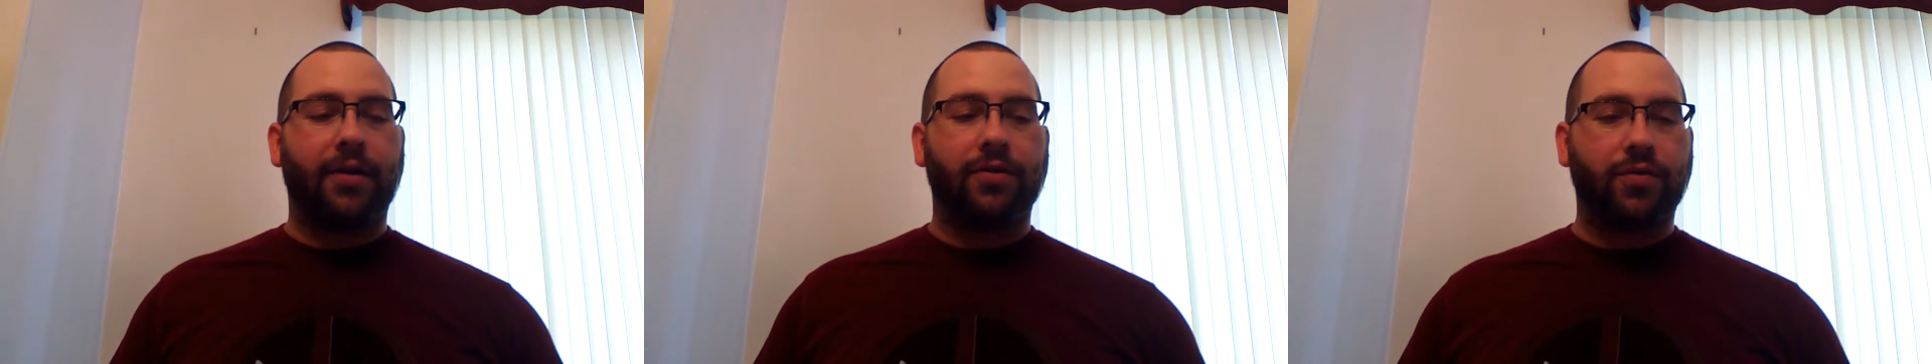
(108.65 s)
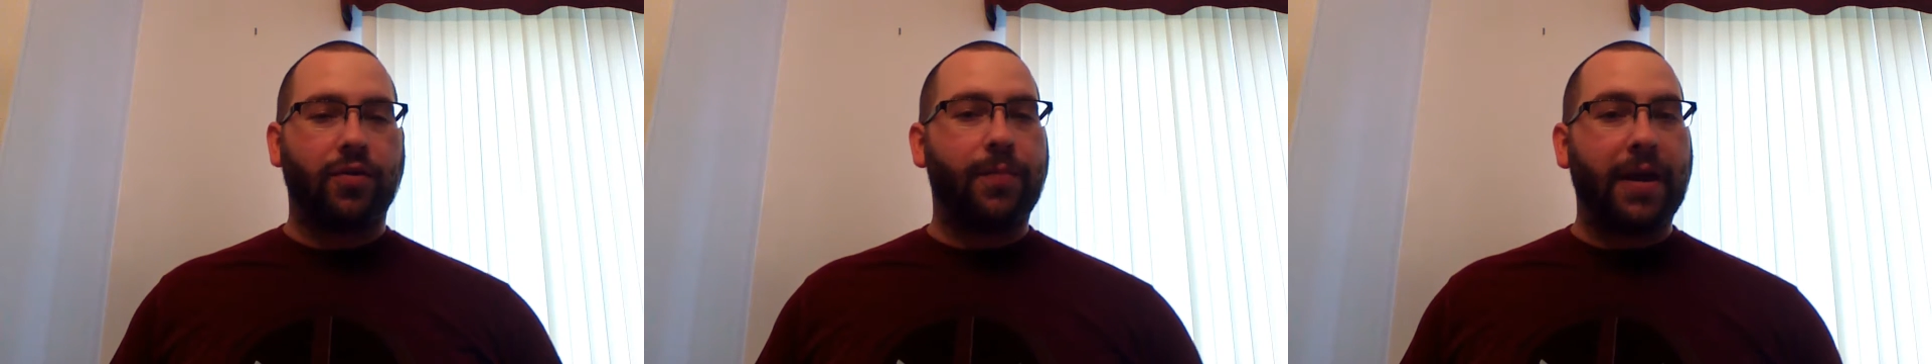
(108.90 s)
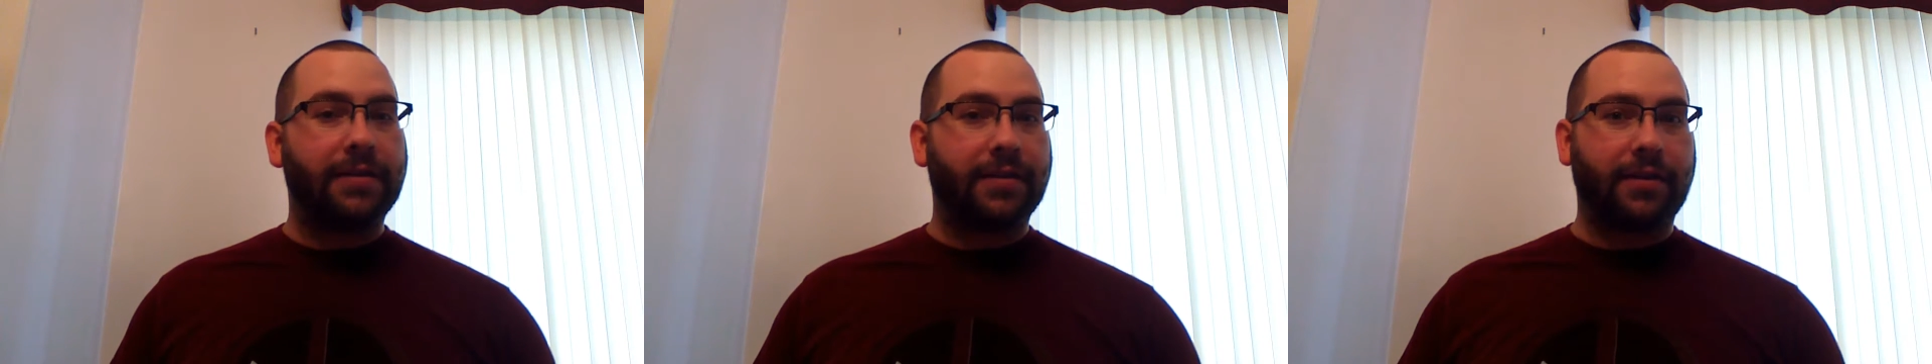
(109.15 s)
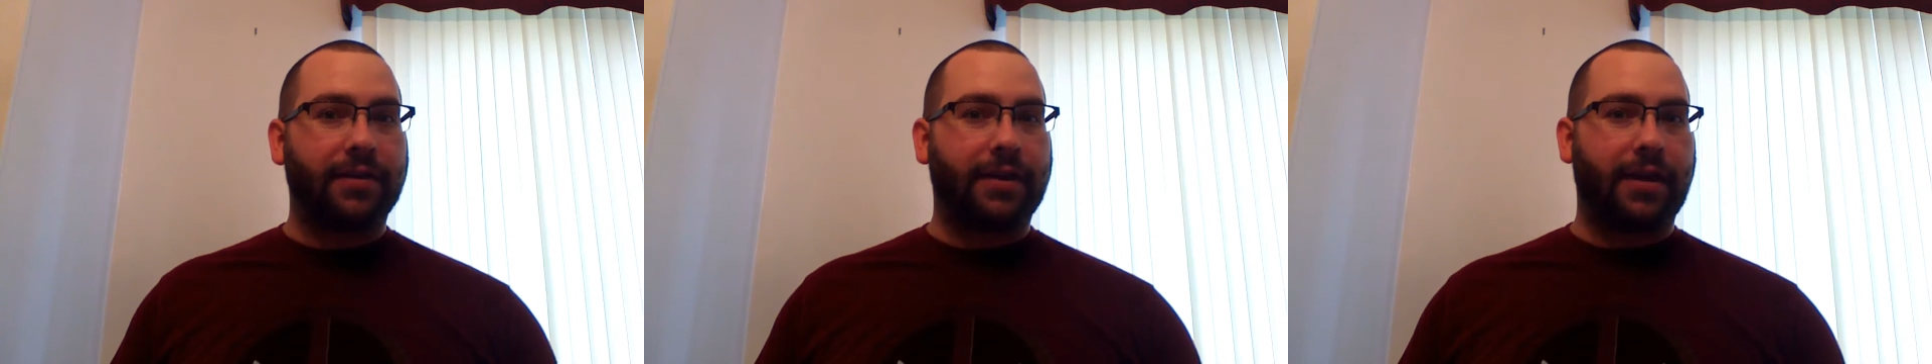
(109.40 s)
So he
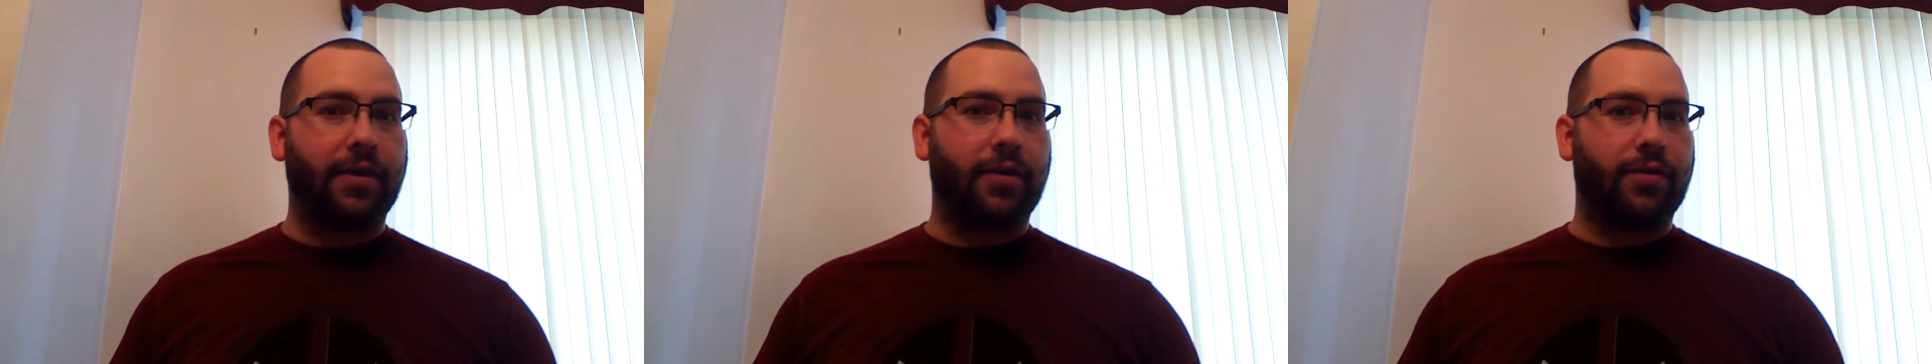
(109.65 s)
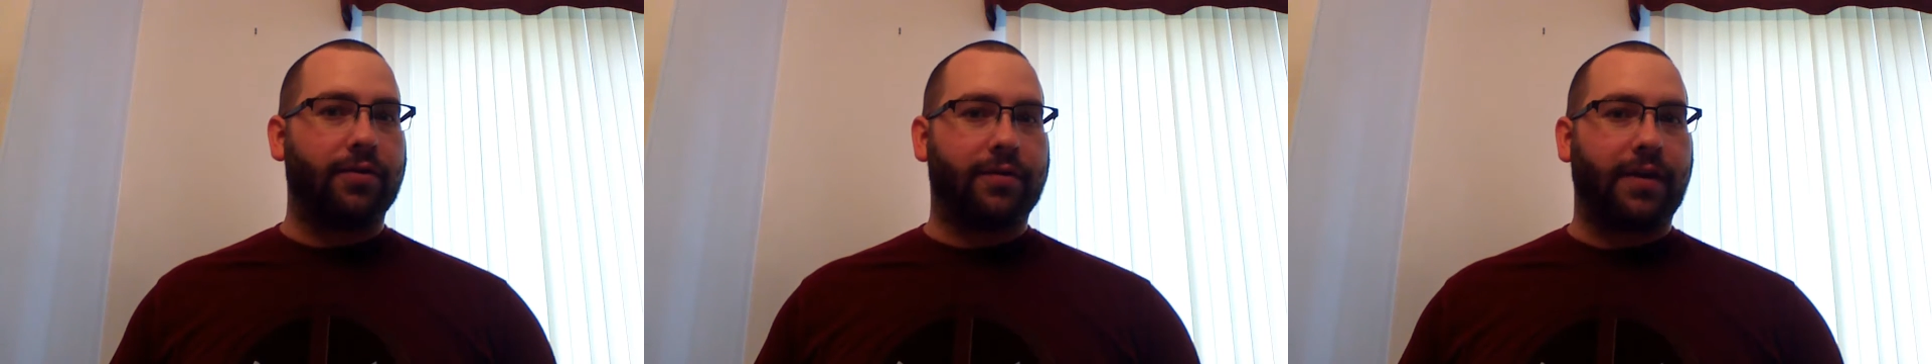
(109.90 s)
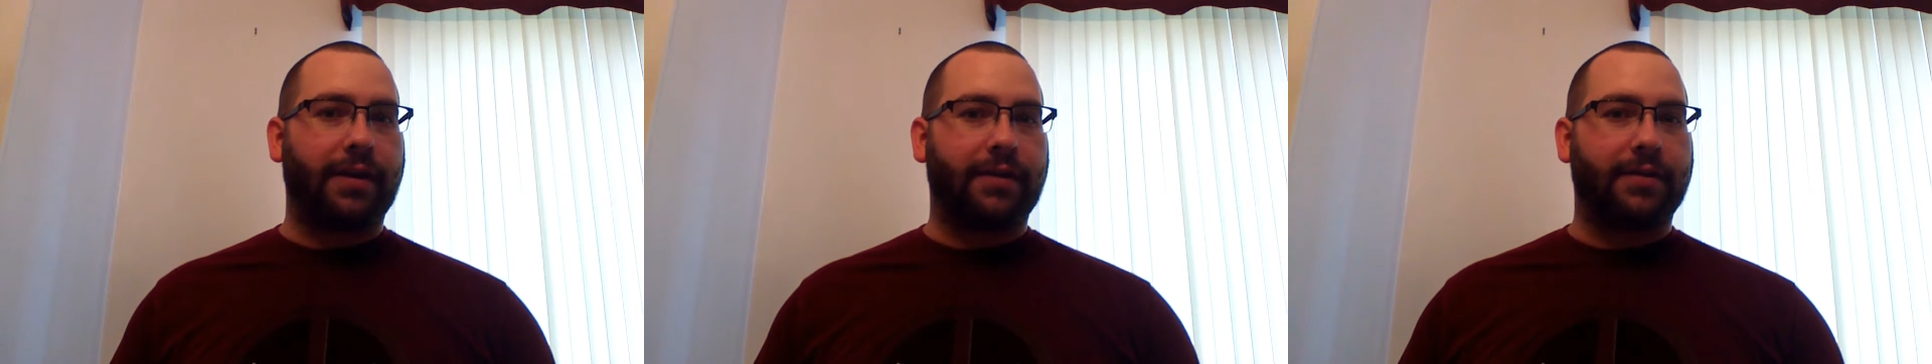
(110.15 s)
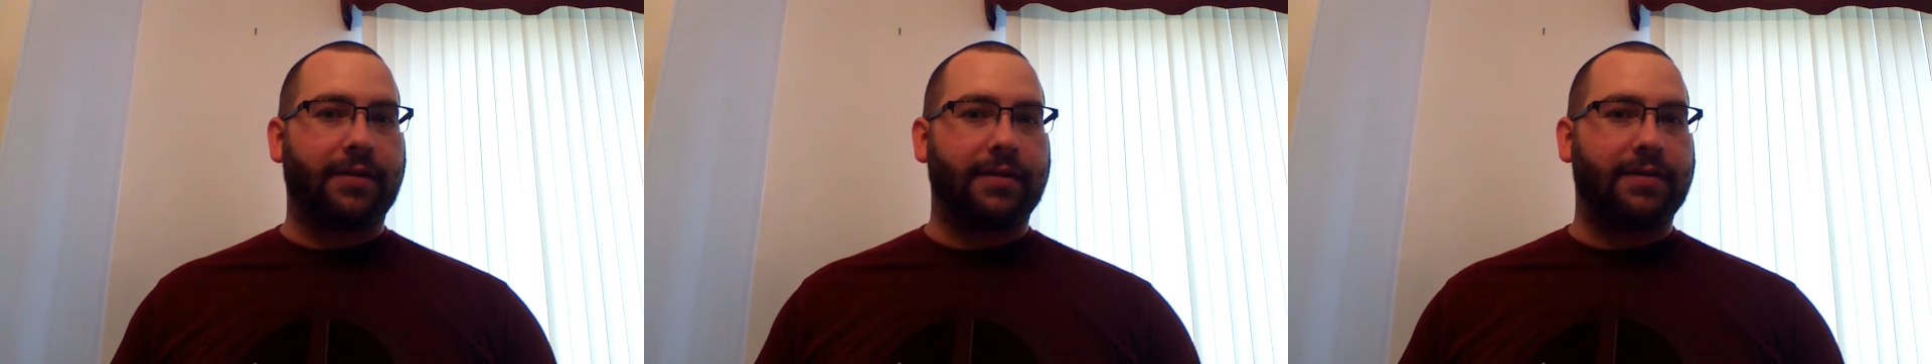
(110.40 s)
basically kills like the